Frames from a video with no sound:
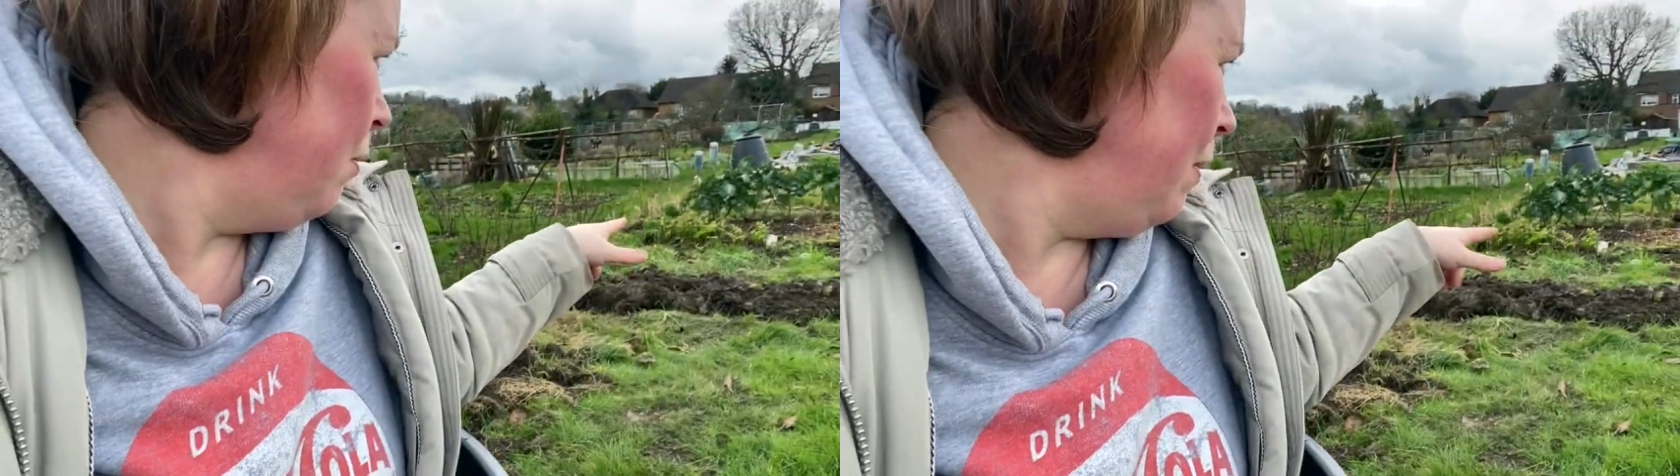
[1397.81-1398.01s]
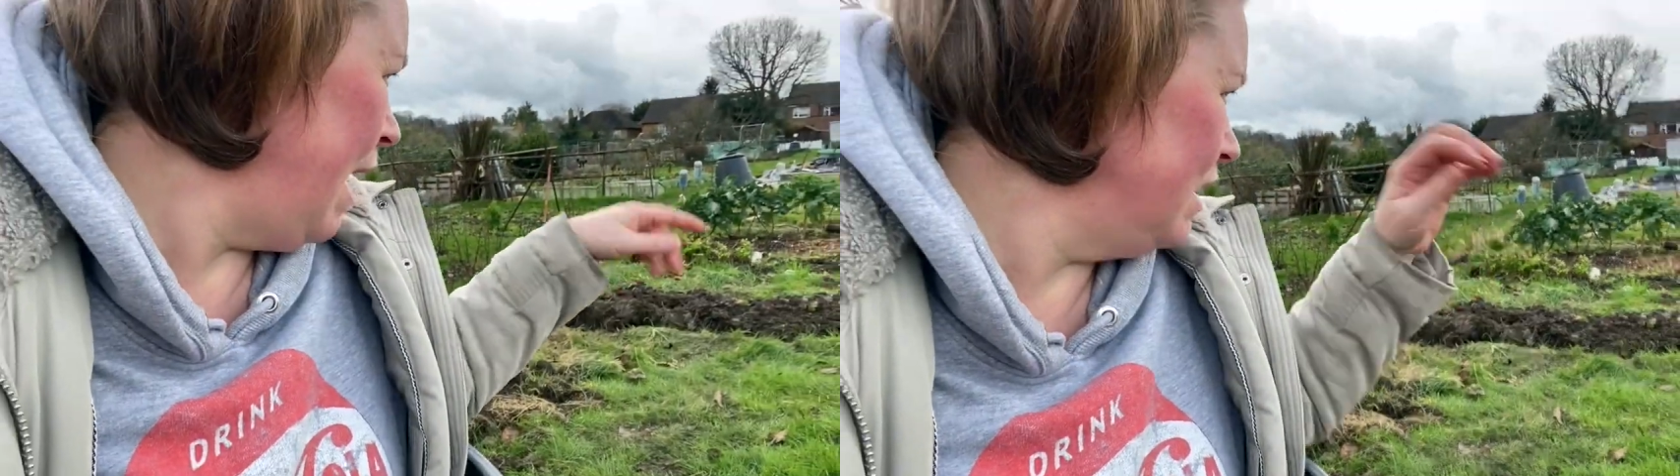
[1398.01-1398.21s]

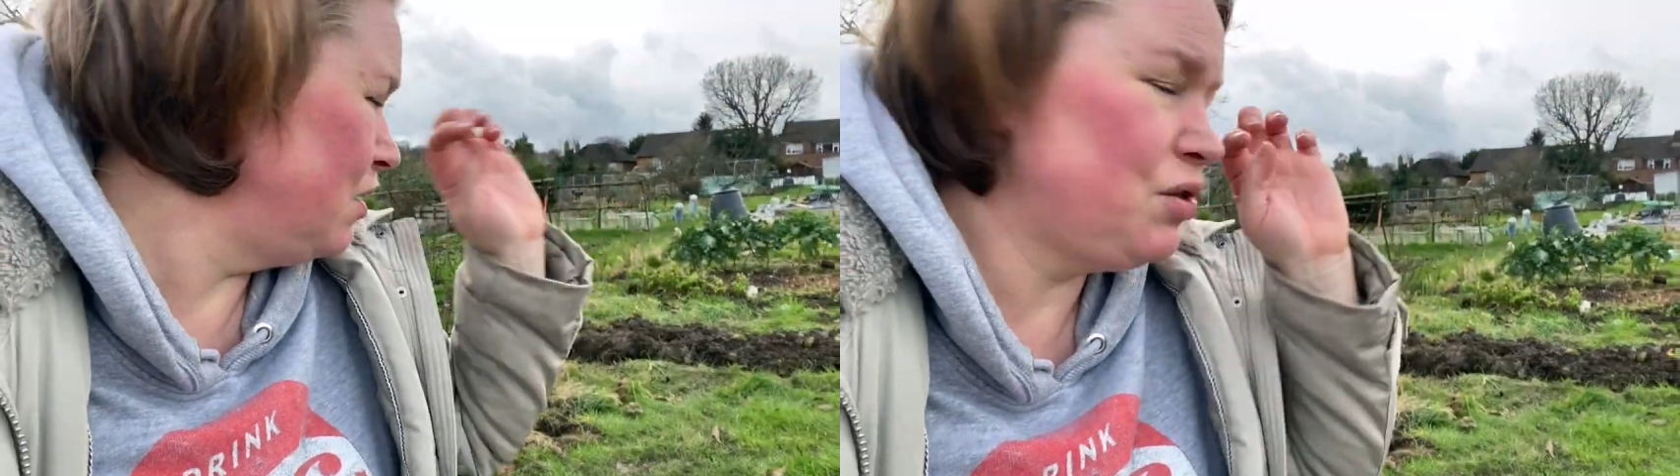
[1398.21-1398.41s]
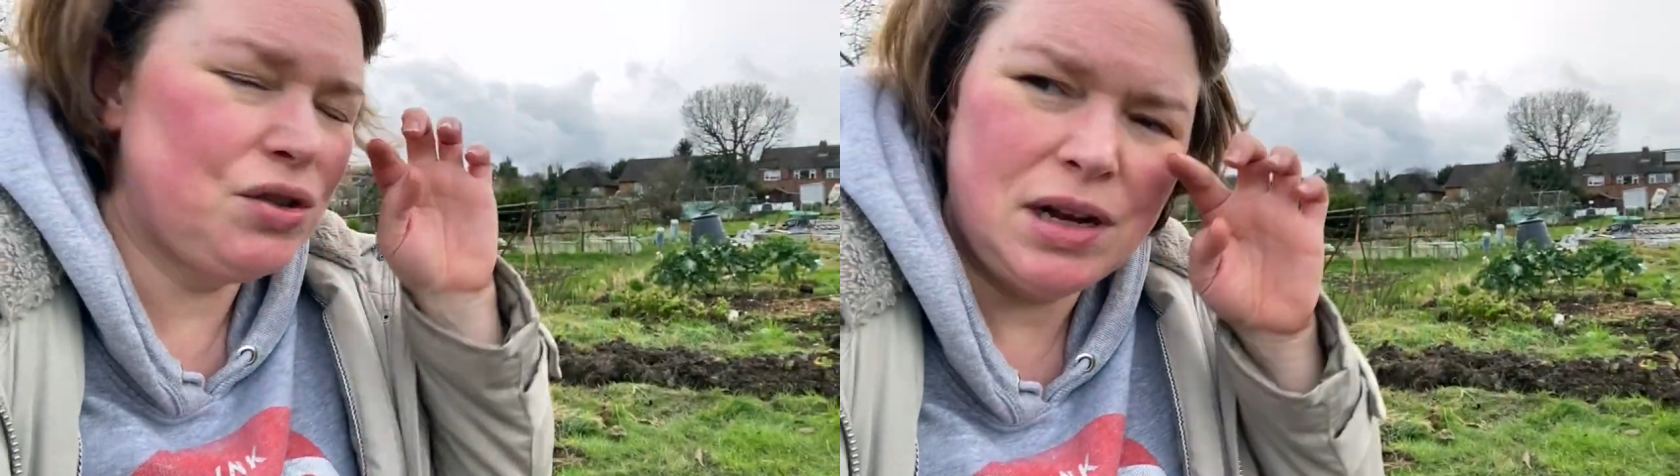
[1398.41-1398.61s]
bed
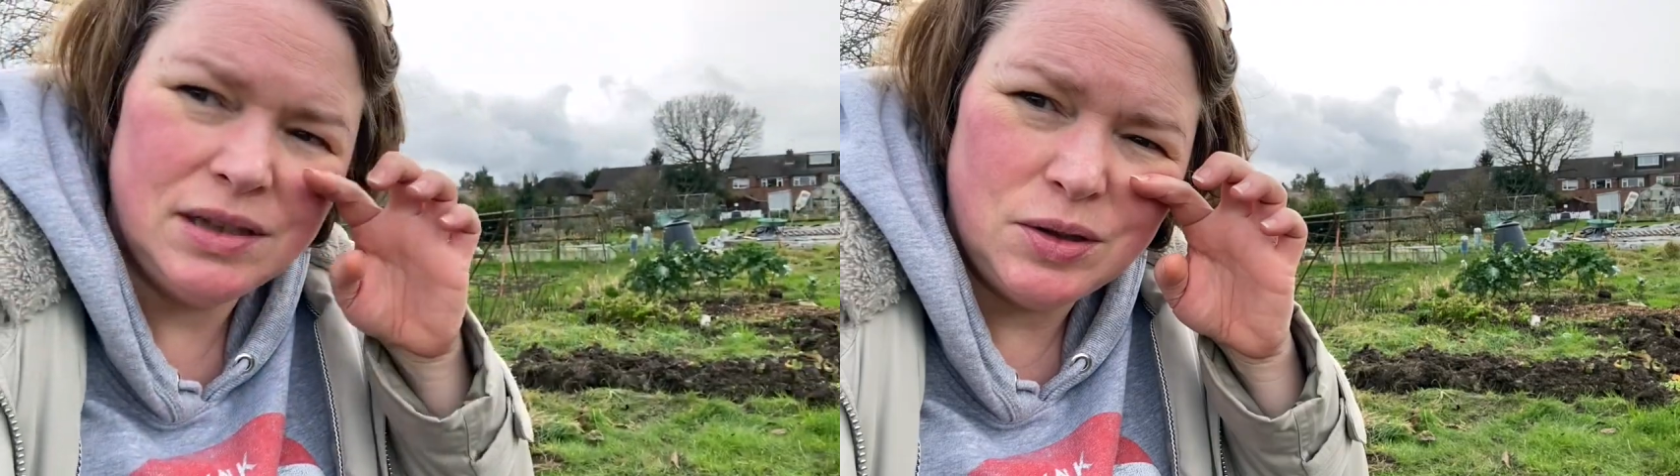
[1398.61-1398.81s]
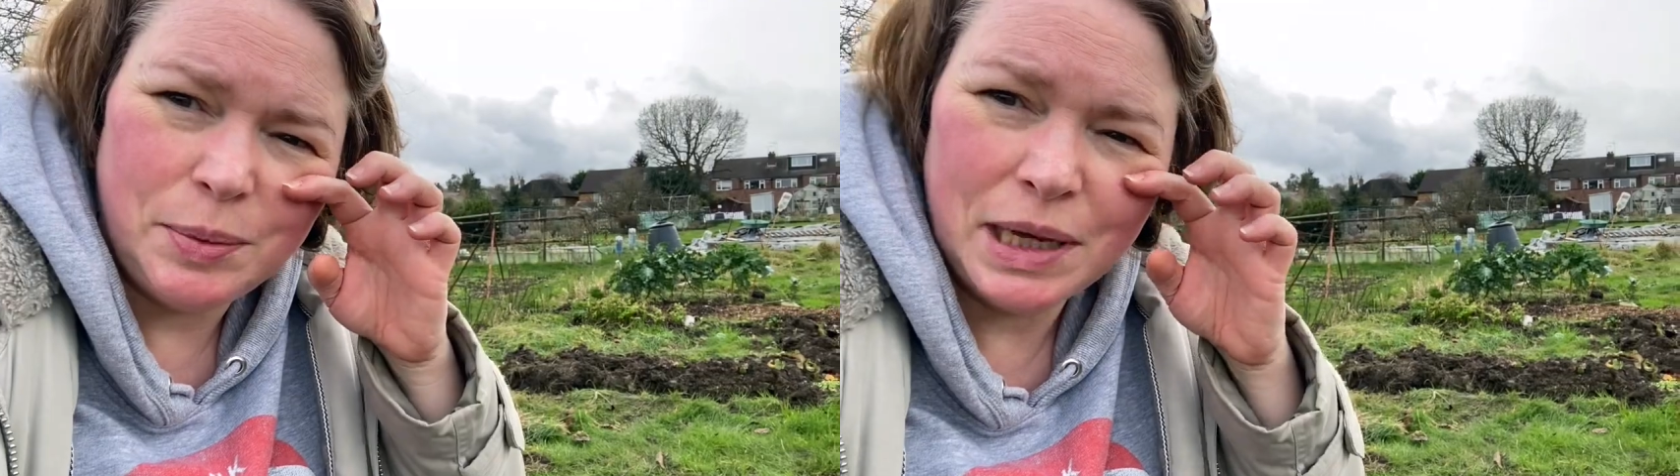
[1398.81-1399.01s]
to try
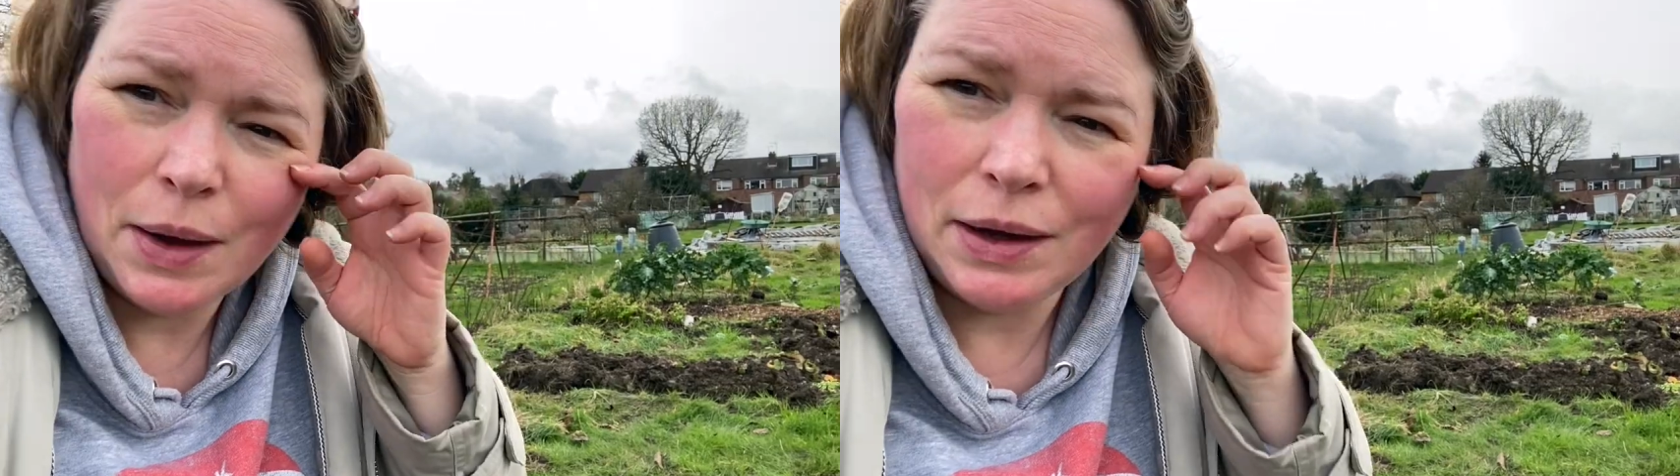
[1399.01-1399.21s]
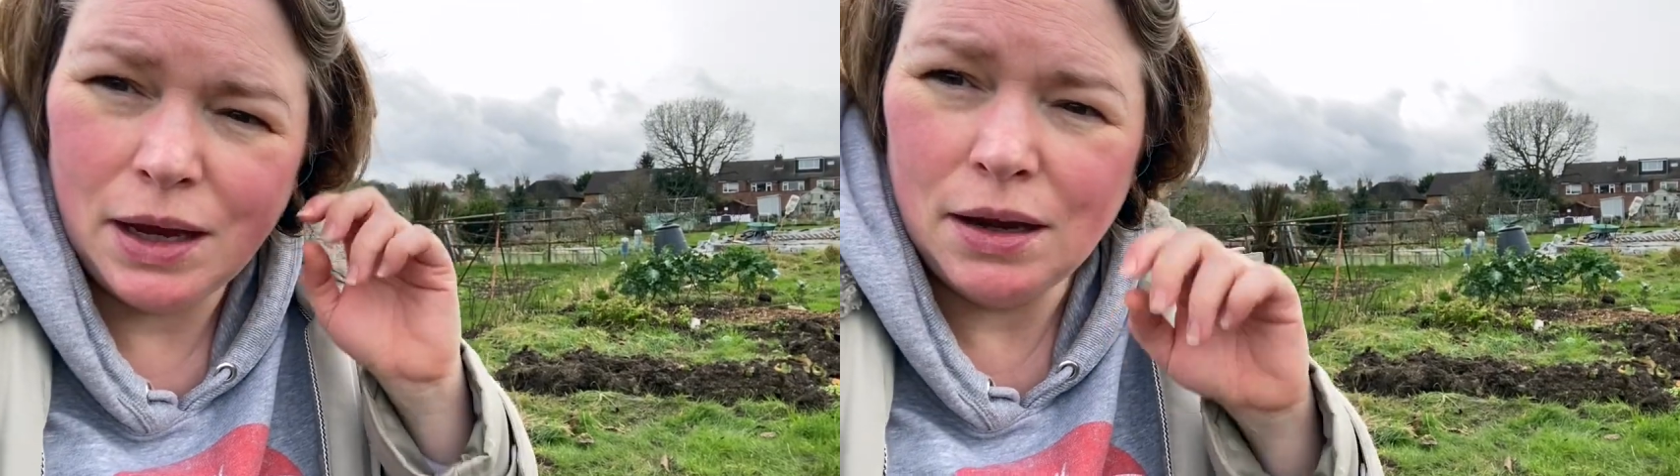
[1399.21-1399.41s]
and stop it
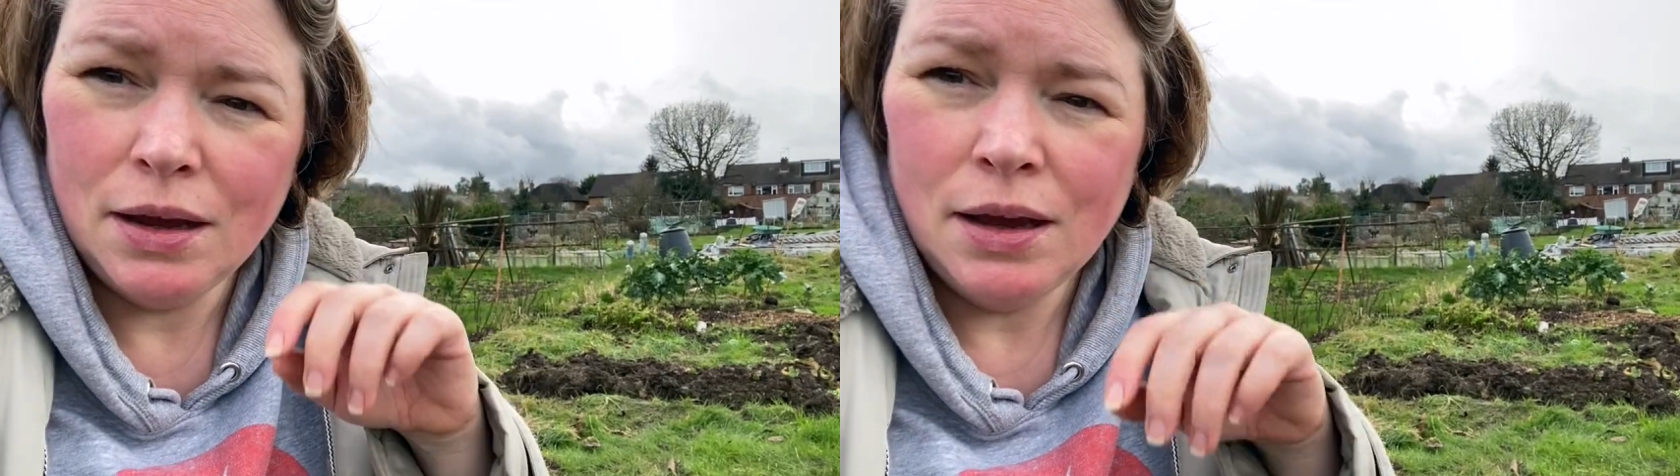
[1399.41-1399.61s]
going in.